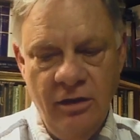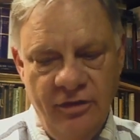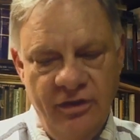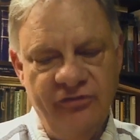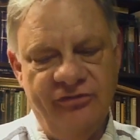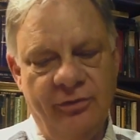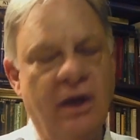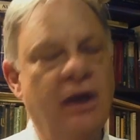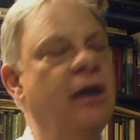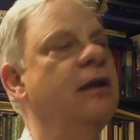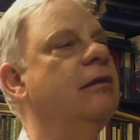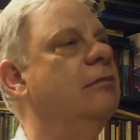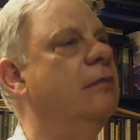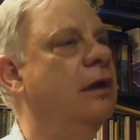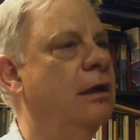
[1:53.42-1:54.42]
This one,
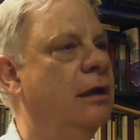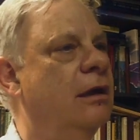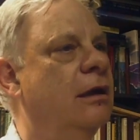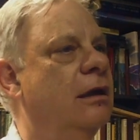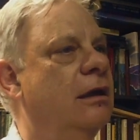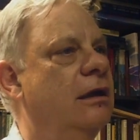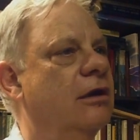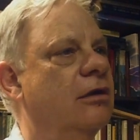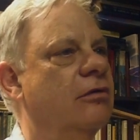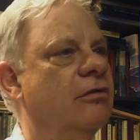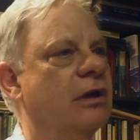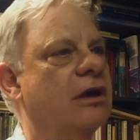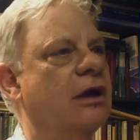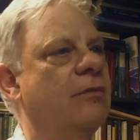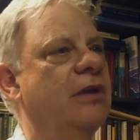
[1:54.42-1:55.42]
we're
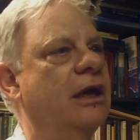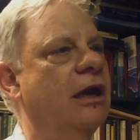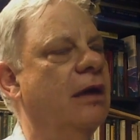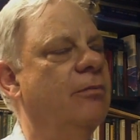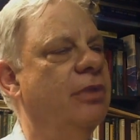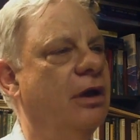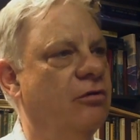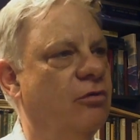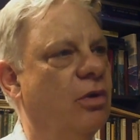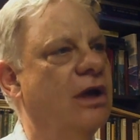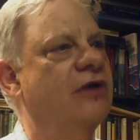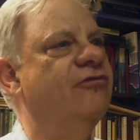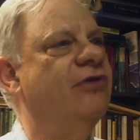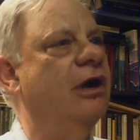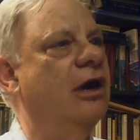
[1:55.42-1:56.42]
coming up on one
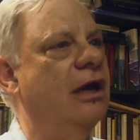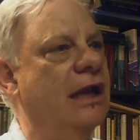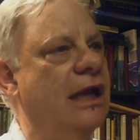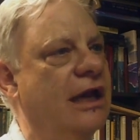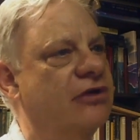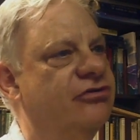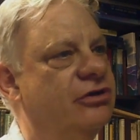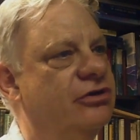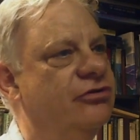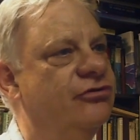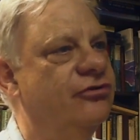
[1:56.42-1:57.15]
of our elections.